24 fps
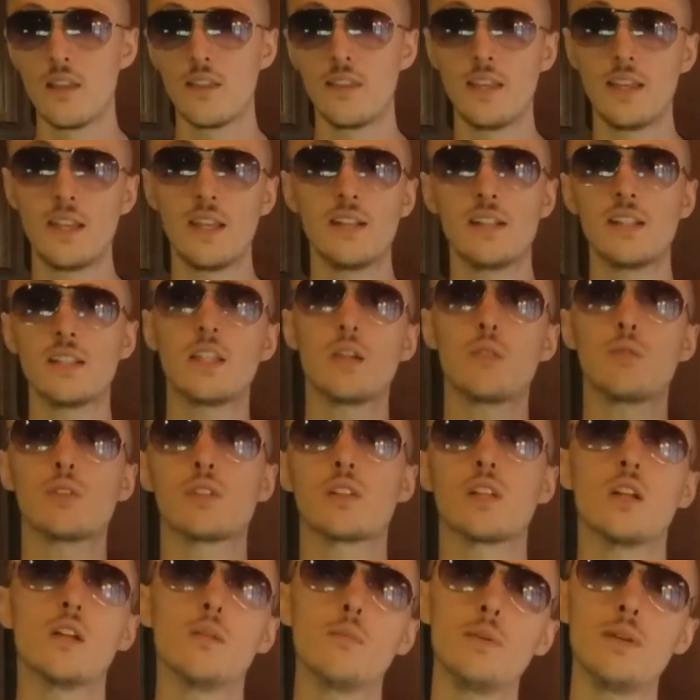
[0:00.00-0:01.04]
thinking that there
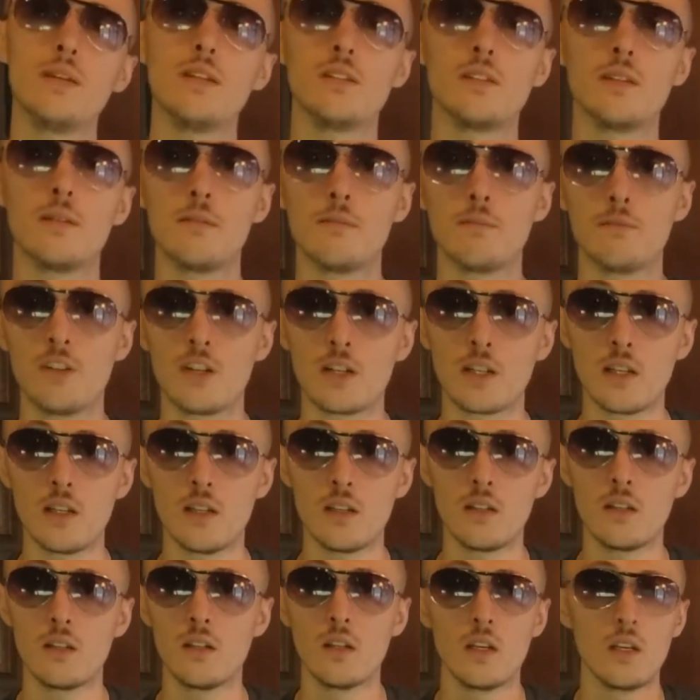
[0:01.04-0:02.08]
was going to be some
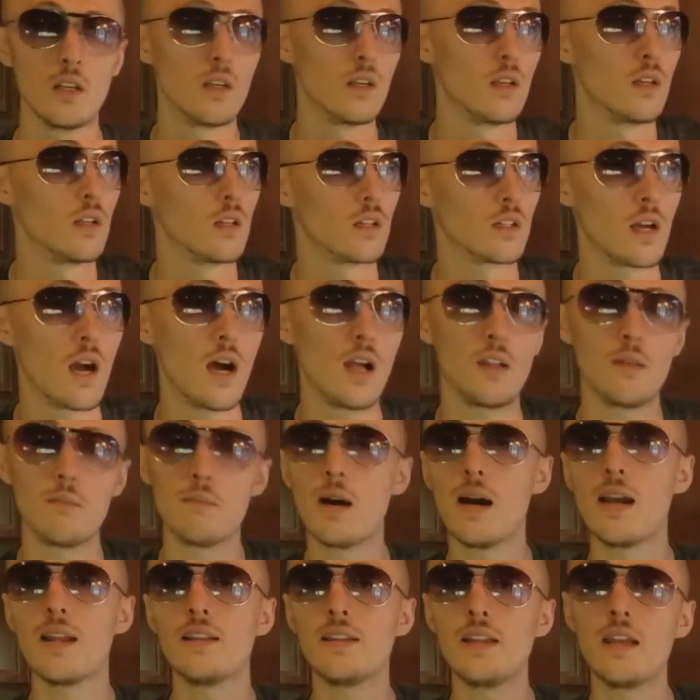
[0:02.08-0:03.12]
fucking
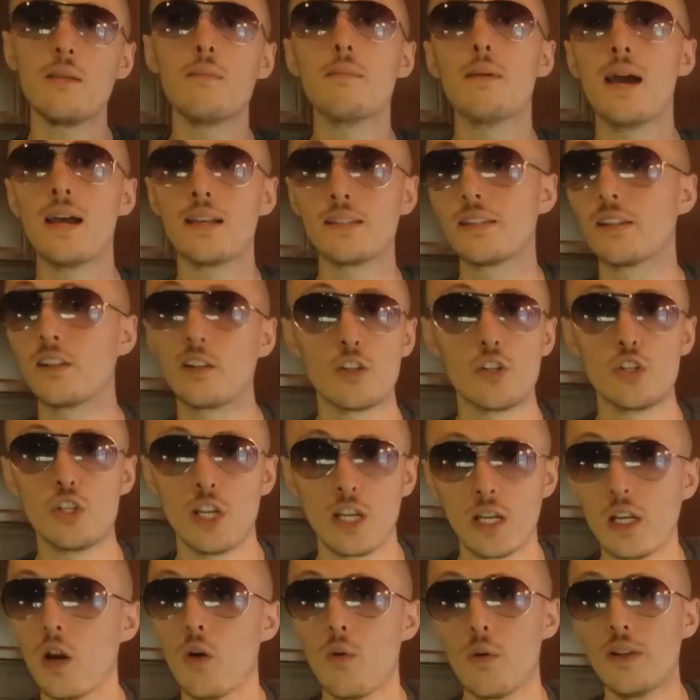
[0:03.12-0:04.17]
Columbine Day massacre
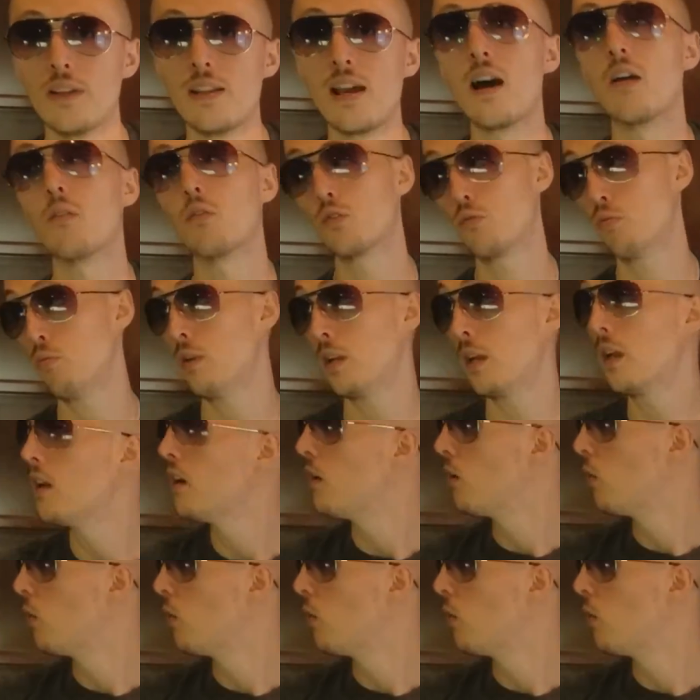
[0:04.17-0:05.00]
shit going down, which would have